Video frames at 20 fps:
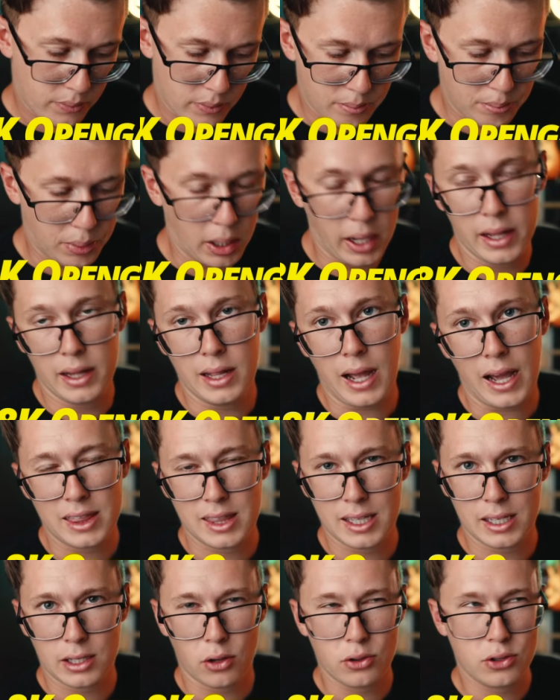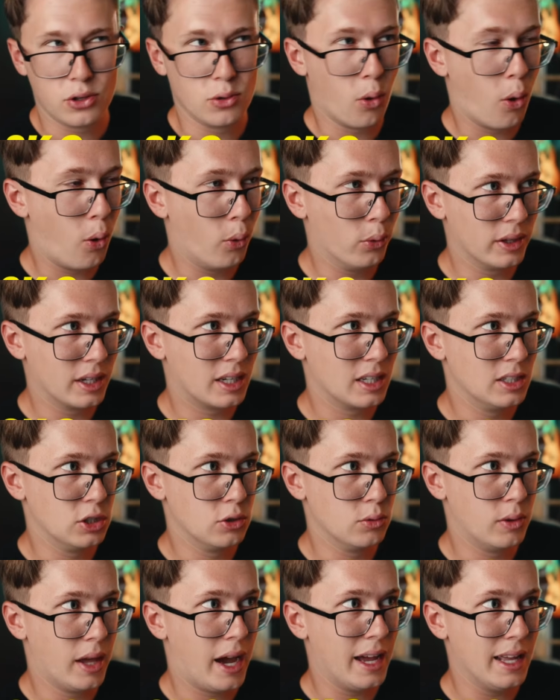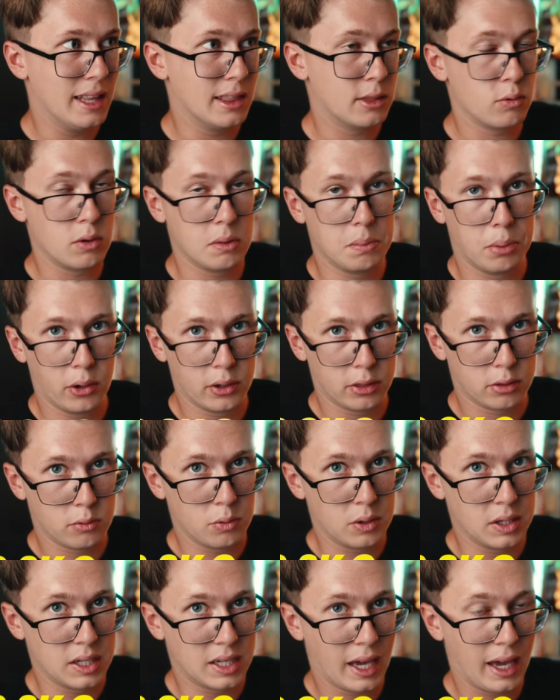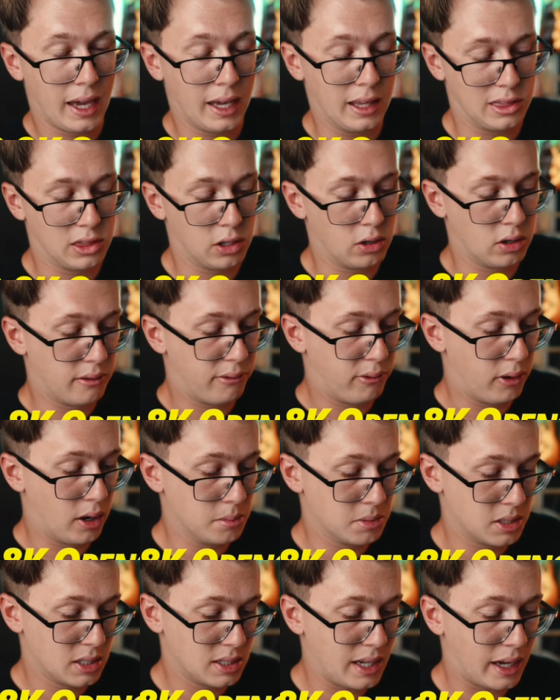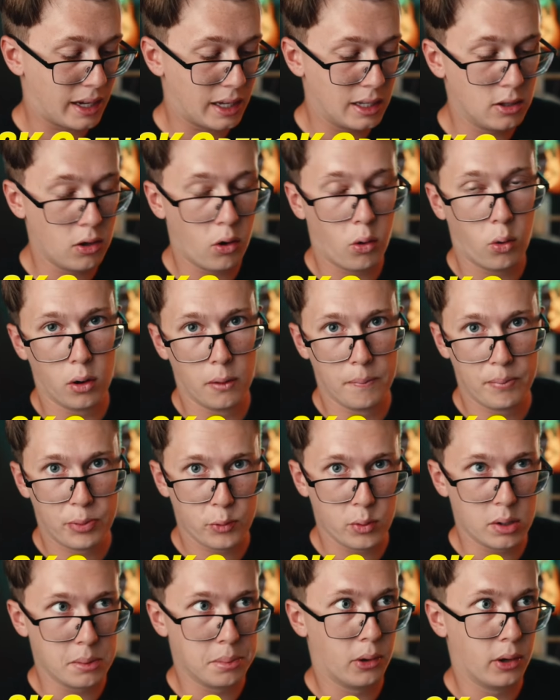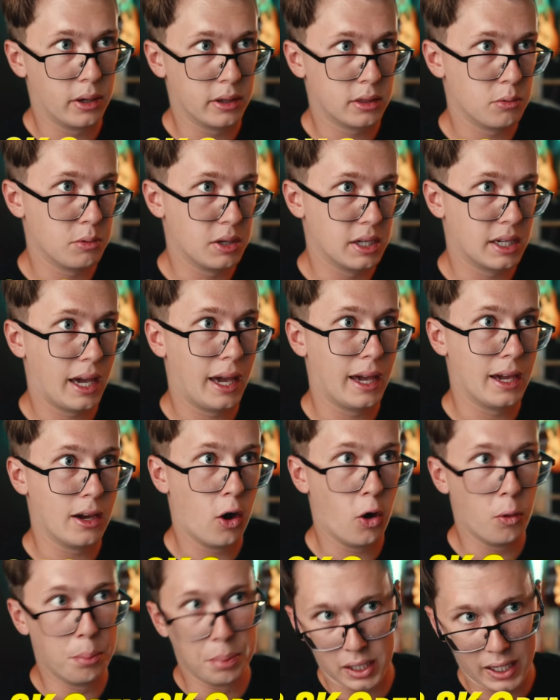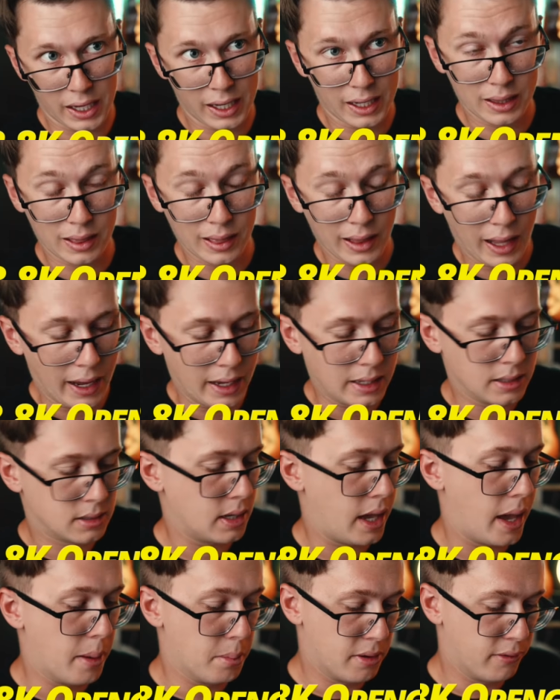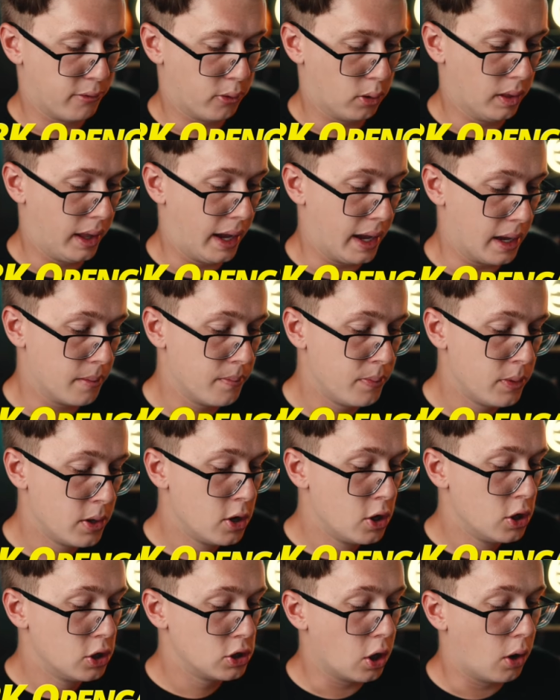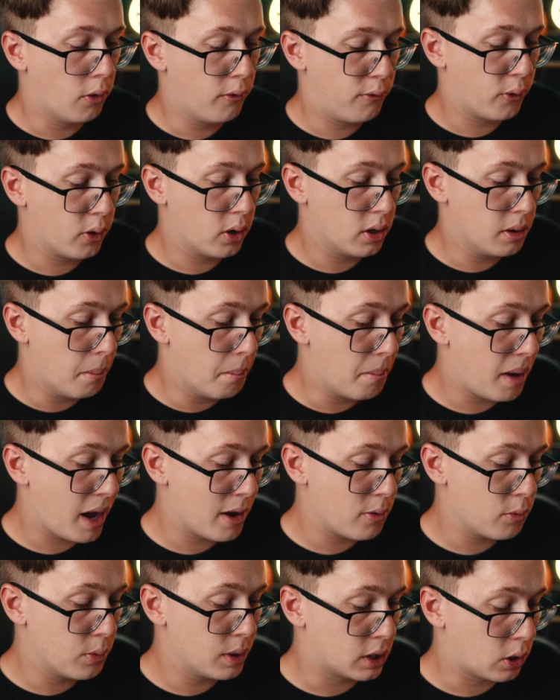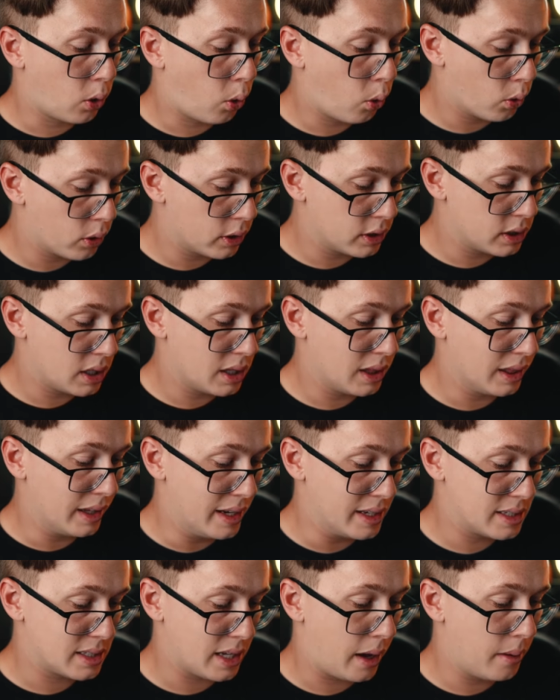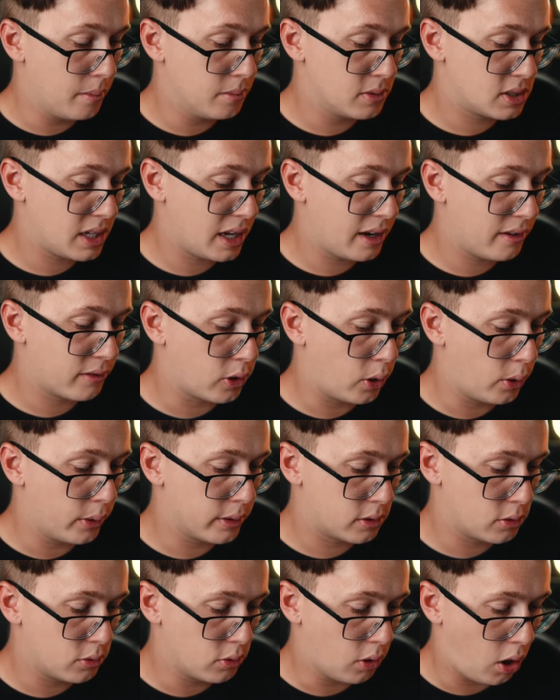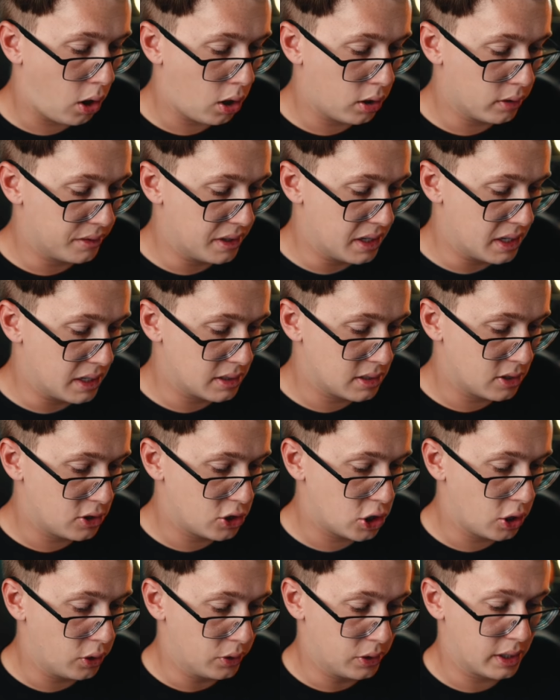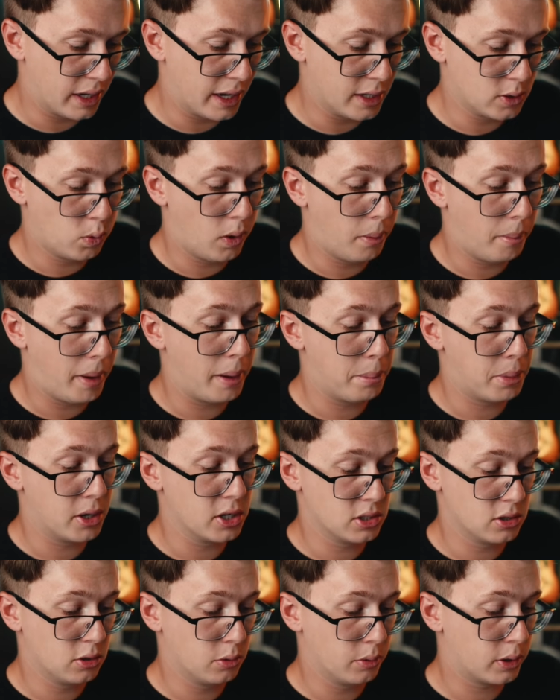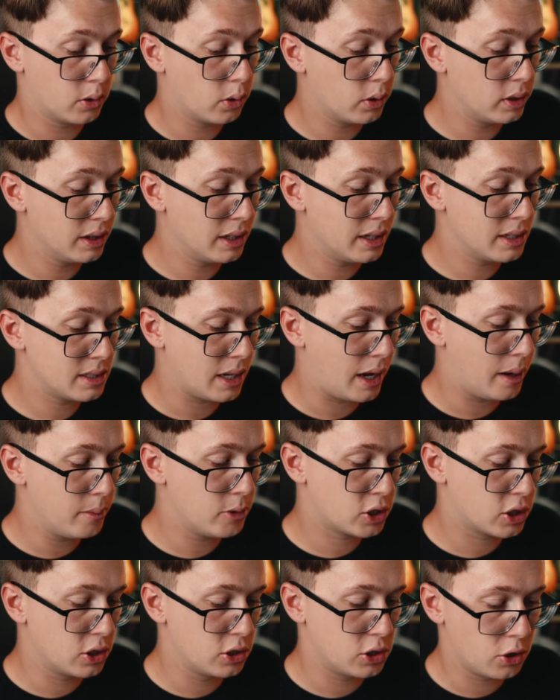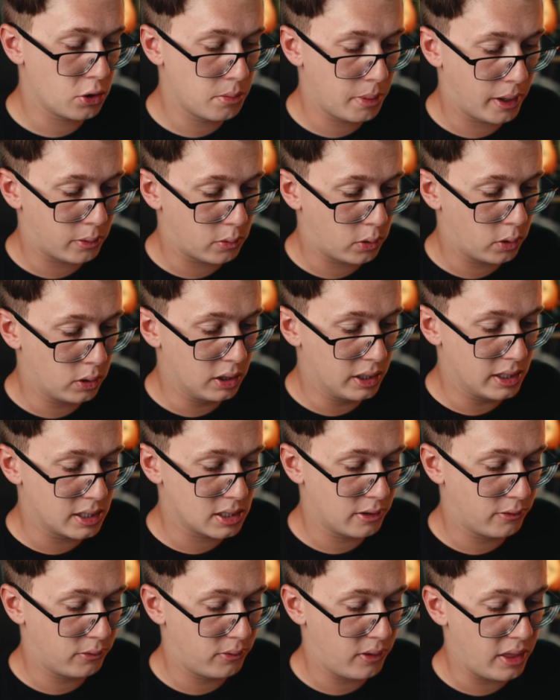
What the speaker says: But I think you only can do that in 3.3K 30 frames a second or 3.3K OpenGate Lite, MP4 Lite. So for my record list, instead of going through all of these and showing you guys what my personal recording list, I'm just gonna show you my record list of